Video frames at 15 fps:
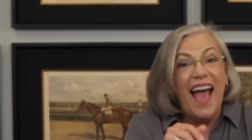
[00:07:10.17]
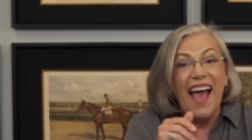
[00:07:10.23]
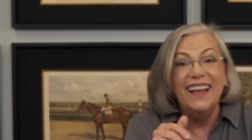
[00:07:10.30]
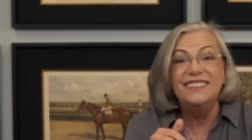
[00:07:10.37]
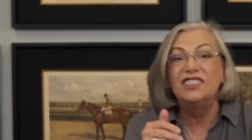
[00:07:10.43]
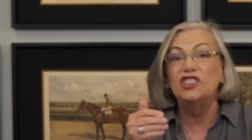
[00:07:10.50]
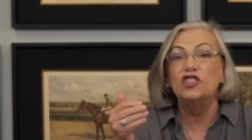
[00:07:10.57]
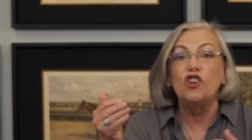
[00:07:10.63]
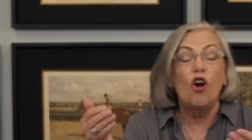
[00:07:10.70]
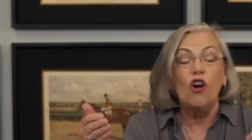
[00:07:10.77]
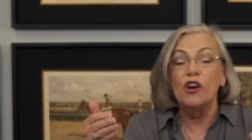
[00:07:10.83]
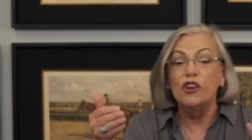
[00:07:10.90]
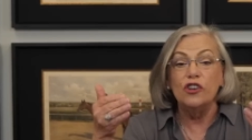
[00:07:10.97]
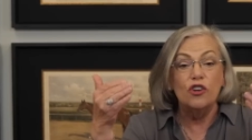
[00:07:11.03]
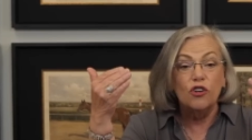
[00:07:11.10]
and
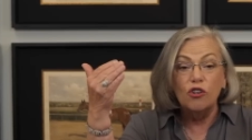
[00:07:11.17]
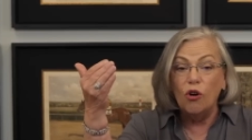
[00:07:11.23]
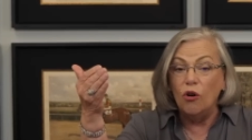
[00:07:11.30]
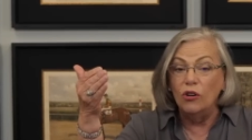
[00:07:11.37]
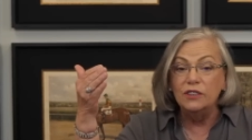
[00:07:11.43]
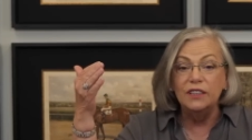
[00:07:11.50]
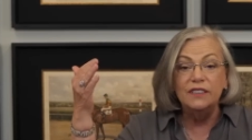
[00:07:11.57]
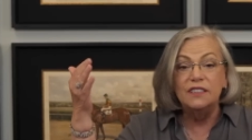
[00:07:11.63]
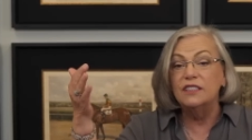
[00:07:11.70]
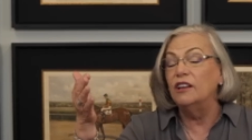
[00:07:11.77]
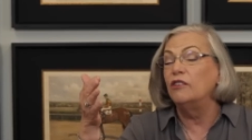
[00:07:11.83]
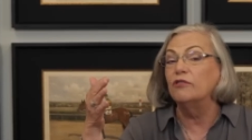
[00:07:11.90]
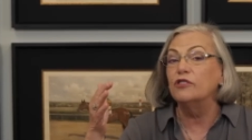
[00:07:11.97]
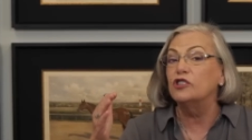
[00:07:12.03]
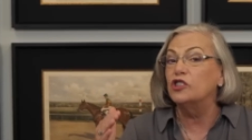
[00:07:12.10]
start your gold and
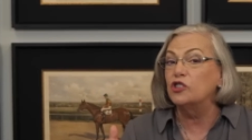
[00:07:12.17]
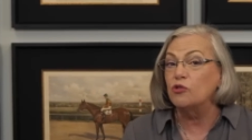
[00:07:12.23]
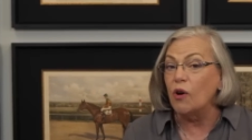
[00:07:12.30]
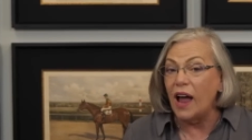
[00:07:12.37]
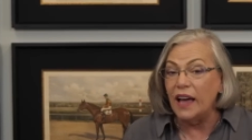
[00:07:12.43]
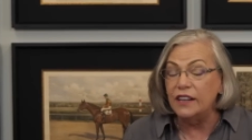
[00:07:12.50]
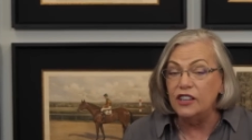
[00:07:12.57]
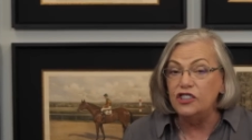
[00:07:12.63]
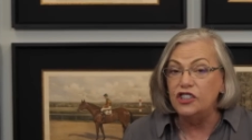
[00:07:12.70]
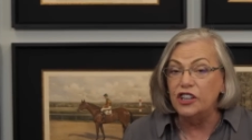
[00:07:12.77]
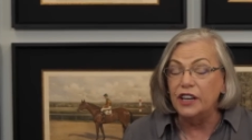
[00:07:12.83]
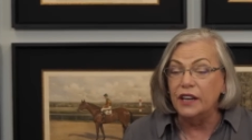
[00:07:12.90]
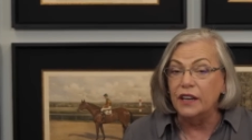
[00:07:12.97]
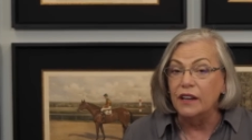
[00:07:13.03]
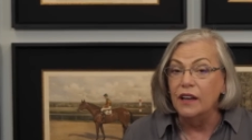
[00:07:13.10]
silver
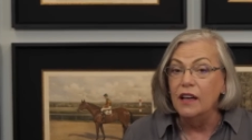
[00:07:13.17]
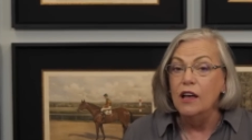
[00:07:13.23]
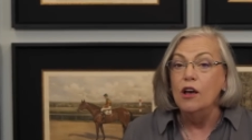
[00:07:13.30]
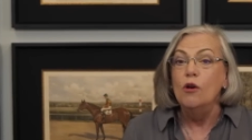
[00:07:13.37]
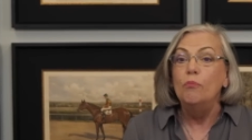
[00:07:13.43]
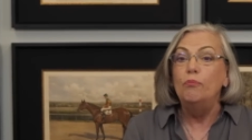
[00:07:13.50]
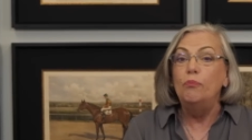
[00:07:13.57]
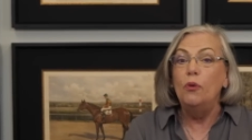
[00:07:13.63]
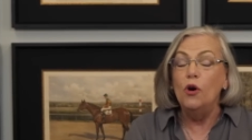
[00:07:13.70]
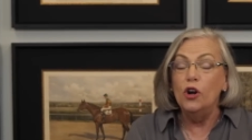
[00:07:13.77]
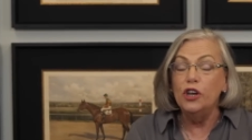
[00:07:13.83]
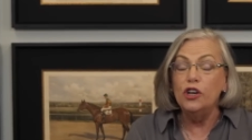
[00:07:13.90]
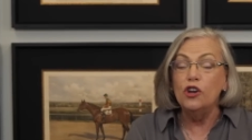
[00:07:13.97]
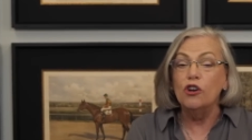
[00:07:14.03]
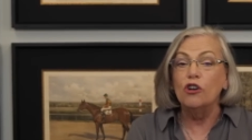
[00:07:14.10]
strategy.
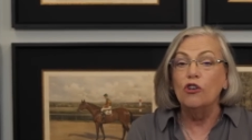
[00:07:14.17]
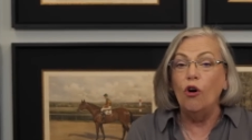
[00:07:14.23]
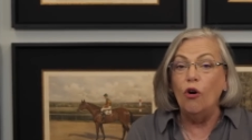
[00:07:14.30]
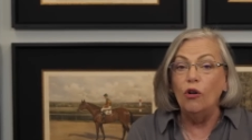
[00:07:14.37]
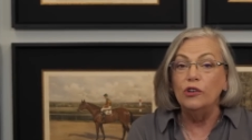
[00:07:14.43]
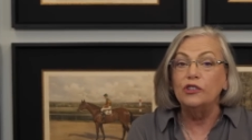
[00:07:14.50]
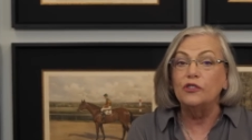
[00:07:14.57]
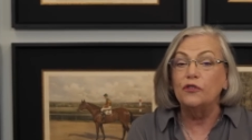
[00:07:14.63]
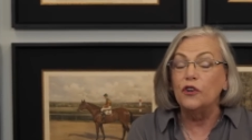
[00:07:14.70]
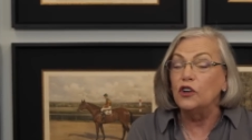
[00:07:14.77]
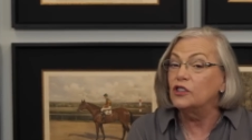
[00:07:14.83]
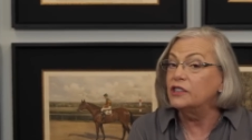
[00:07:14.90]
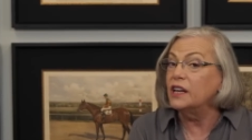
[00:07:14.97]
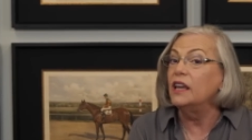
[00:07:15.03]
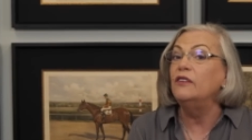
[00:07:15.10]
Put your goals
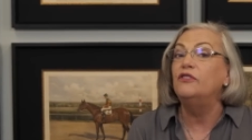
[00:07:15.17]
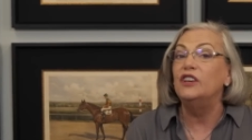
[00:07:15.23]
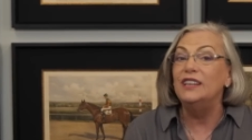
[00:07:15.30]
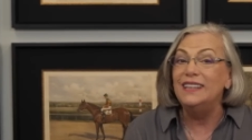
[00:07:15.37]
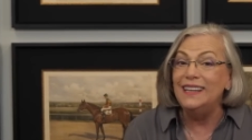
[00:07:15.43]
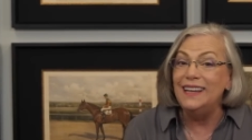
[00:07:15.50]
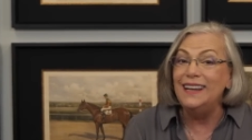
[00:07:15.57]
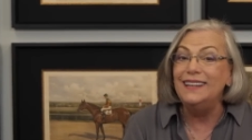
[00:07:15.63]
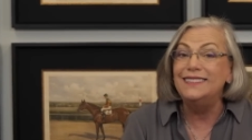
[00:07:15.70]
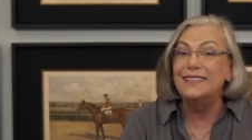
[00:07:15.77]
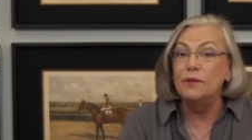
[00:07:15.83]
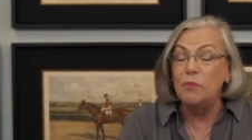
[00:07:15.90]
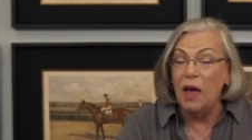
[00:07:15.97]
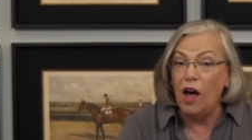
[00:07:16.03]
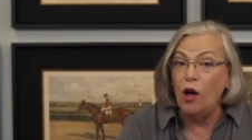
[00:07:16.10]
first. If you need
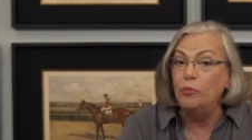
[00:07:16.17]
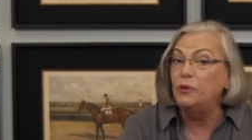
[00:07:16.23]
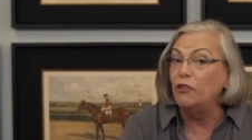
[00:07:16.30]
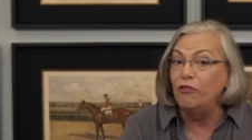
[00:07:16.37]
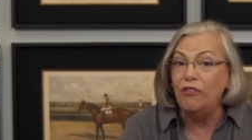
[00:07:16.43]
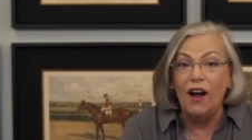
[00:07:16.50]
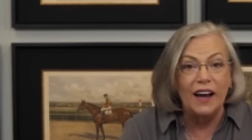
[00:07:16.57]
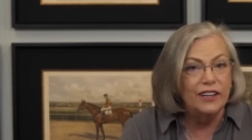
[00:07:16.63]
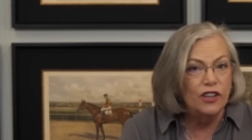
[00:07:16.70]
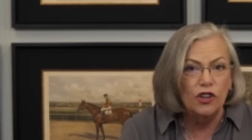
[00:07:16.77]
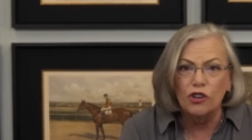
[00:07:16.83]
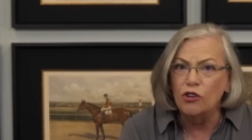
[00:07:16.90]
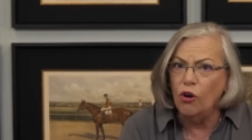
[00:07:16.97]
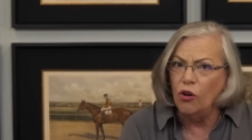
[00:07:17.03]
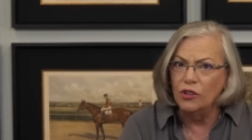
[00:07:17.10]
some help defining
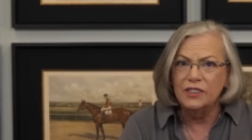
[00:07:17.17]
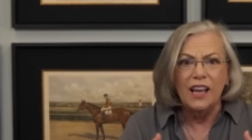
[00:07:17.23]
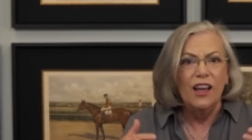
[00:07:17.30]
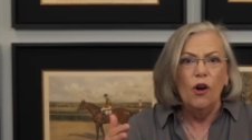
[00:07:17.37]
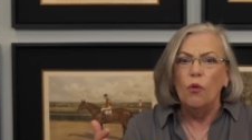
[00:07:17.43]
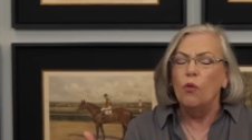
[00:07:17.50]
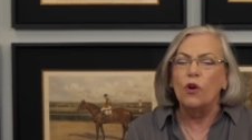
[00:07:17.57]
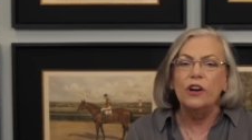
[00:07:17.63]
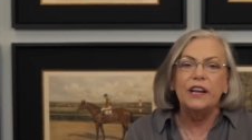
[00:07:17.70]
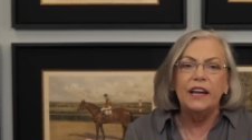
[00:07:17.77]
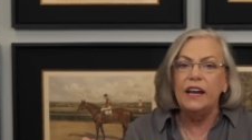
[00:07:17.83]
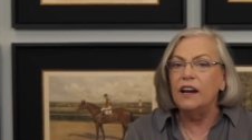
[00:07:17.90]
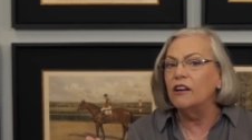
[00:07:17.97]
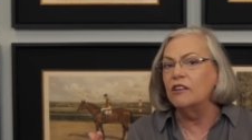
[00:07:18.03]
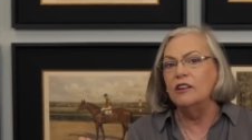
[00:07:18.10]
your goals, we're
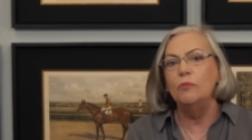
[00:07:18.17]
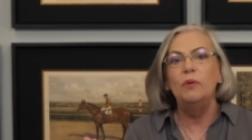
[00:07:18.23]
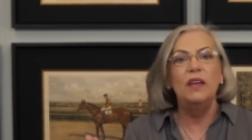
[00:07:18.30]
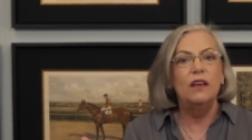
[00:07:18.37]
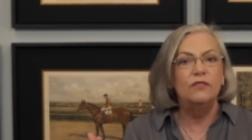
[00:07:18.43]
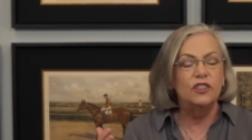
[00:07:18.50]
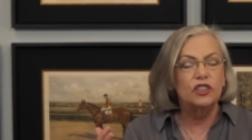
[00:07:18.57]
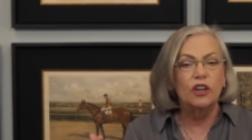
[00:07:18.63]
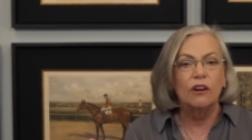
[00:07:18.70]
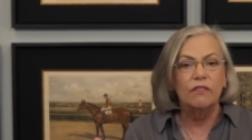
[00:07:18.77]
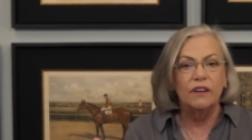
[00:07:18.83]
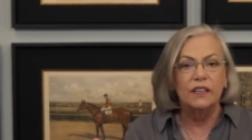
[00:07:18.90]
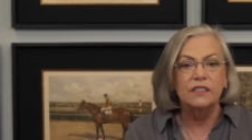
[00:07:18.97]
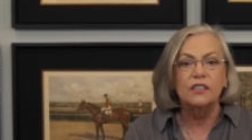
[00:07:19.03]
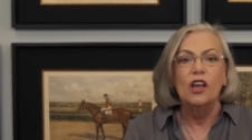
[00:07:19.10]
here to be of
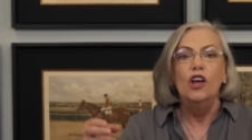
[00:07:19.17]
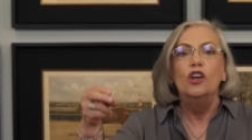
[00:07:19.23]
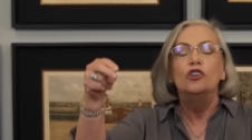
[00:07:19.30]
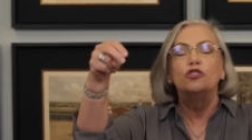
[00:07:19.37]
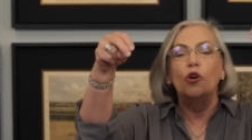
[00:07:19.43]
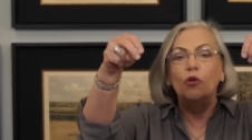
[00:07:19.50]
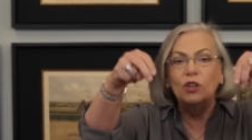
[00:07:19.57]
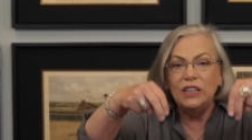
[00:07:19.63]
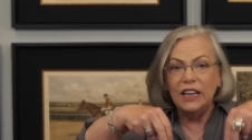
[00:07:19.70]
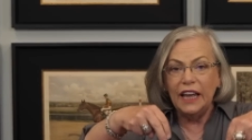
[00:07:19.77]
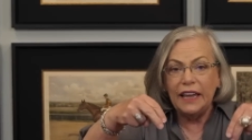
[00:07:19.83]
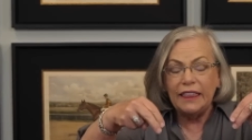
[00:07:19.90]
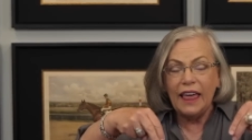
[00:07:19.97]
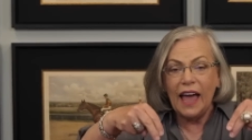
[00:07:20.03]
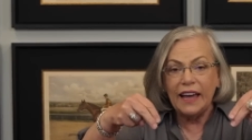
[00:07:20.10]
service. So
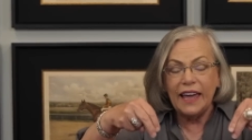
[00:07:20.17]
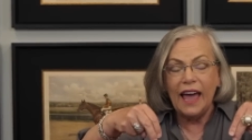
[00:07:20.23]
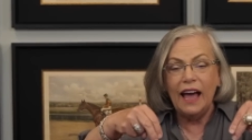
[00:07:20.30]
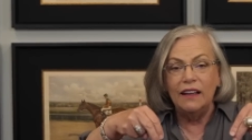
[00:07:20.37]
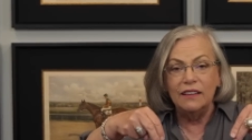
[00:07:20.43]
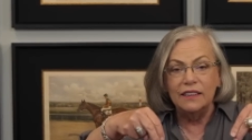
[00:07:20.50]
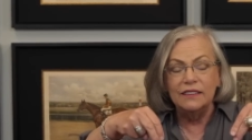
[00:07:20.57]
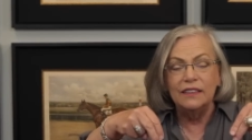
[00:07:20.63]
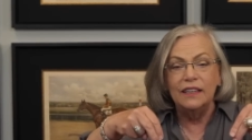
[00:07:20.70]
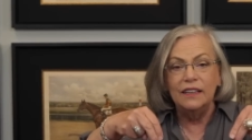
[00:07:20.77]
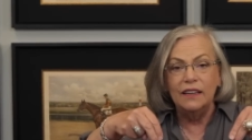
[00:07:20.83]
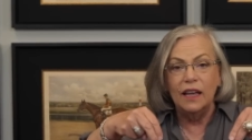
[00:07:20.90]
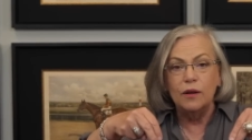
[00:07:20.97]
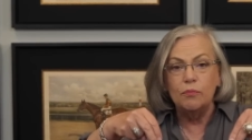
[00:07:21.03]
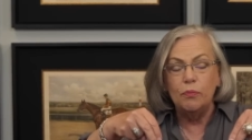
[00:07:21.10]
click that Calendly
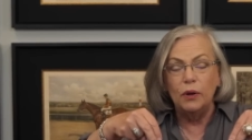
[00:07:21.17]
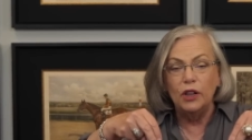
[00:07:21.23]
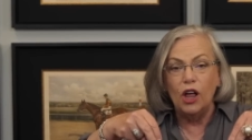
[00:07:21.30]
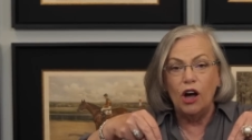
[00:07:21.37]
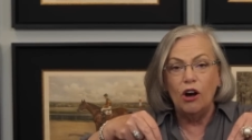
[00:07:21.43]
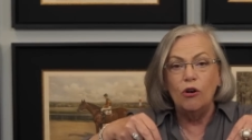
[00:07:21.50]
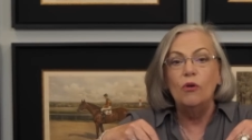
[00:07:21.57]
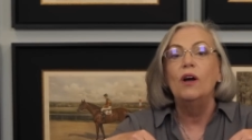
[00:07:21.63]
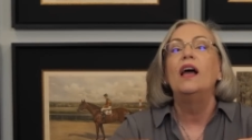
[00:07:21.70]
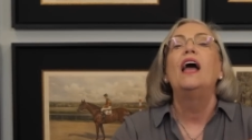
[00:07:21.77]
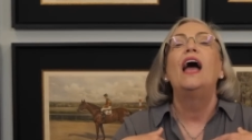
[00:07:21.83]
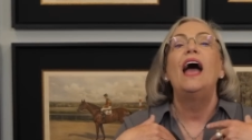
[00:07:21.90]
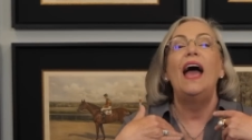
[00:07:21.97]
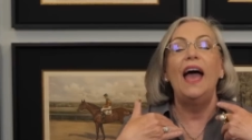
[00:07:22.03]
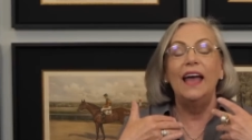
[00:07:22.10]
link below
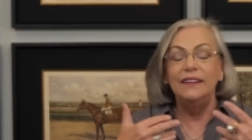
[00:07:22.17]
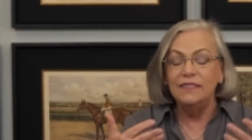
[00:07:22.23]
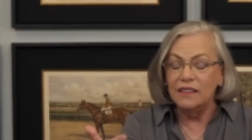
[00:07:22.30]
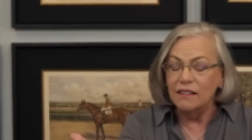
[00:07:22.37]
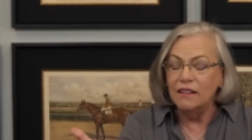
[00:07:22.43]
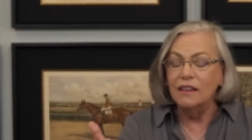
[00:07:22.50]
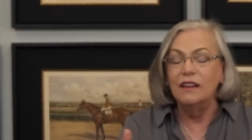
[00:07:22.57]
and